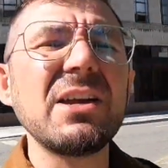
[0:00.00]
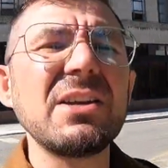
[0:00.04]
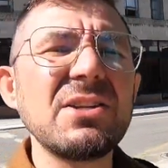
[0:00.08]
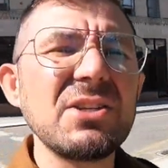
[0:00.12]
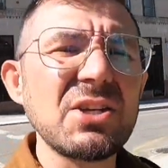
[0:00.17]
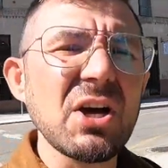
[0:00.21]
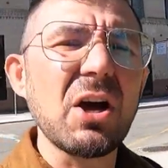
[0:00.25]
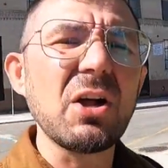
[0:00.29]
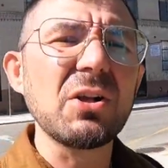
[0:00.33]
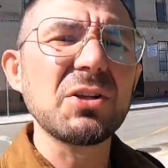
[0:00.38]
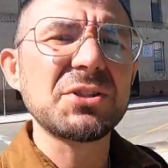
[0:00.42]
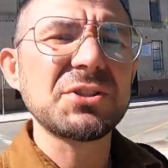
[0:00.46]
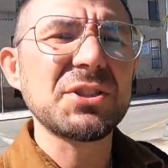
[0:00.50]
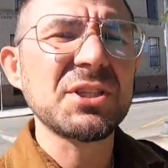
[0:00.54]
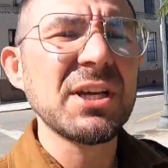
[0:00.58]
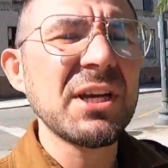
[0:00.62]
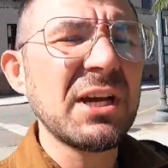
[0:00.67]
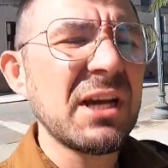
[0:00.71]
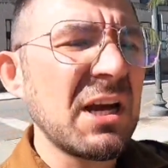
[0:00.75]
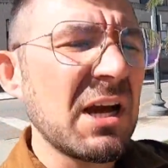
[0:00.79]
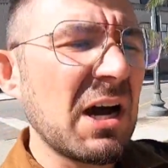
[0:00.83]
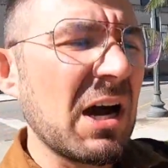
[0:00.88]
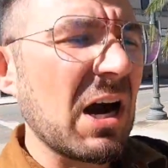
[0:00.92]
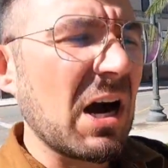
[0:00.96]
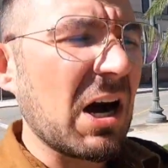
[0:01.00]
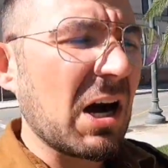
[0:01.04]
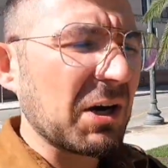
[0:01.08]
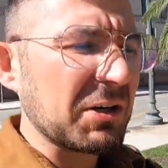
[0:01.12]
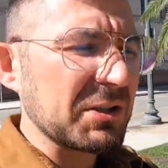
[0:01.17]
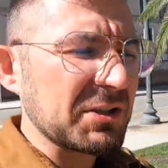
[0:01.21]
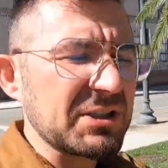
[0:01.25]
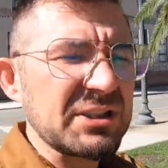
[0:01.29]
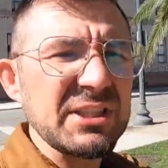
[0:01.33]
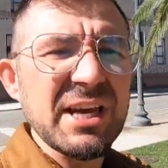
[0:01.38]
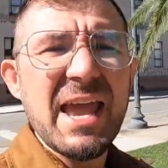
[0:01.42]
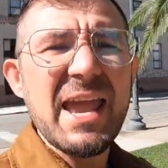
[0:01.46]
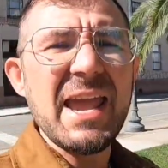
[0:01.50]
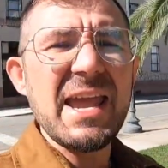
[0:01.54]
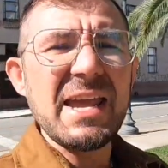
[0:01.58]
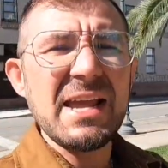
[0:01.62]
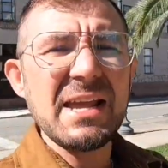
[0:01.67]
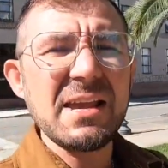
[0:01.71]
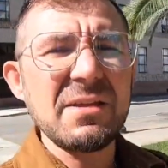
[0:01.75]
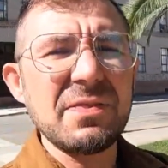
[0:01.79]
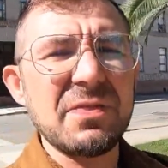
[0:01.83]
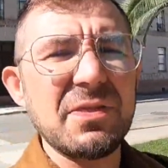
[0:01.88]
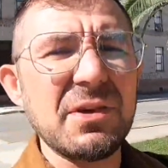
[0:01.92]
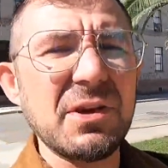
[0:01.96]
adults are
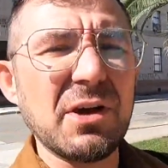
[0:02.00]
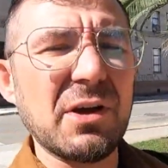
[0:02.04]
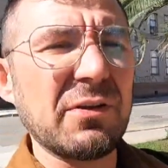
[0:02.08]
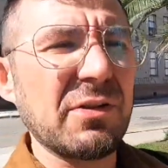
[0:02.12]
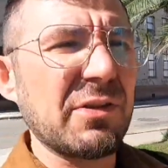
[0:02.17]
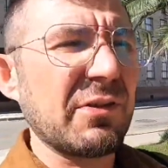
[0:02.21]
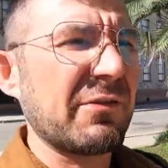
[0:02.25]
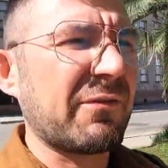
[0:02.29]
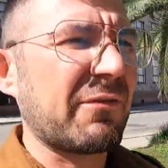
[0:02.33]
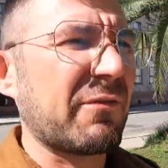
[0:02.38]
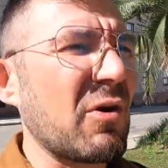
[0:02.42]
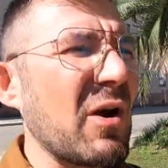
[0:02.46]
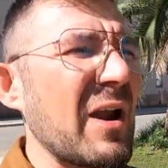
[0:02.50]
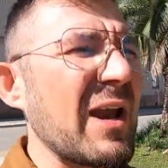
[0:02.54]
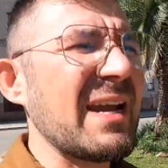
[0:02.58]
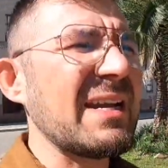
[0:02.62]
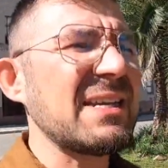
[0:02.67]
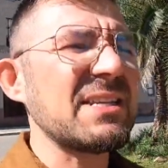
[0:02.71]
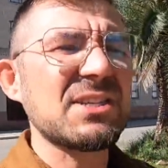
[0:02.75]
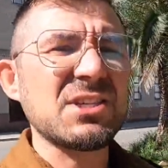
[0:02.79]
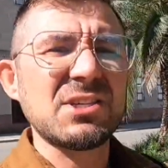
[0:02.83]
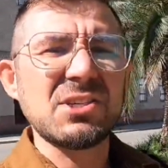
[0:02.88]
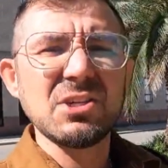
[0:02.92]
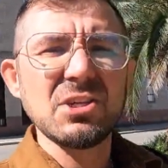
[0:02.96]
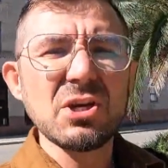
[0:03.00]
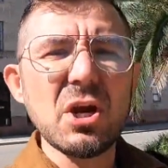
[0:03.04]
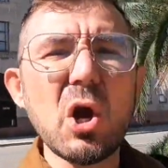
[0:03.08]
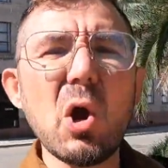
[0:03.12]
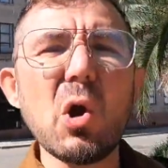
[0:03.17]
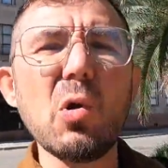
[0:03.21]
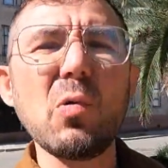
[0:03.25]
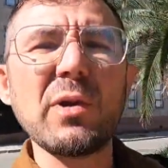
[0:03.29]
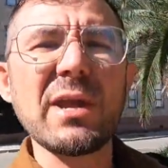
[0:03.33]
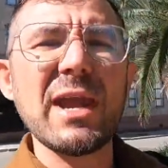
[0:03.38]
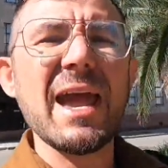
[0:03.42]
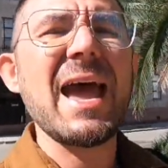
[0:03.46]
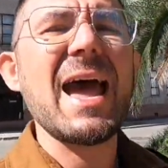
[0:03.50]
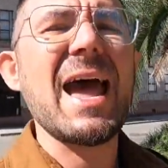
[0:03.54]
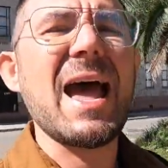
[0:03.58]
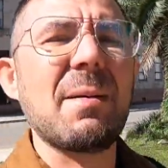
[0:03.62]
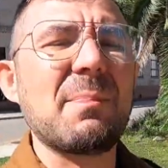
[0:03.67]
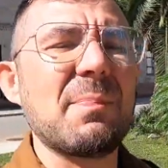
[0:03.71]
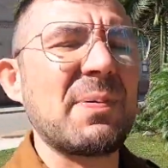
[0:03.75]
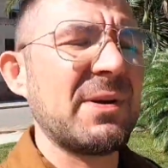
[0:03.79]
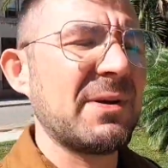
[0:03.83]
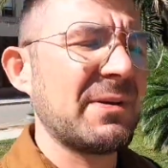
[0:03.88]
saying the phrase no cap.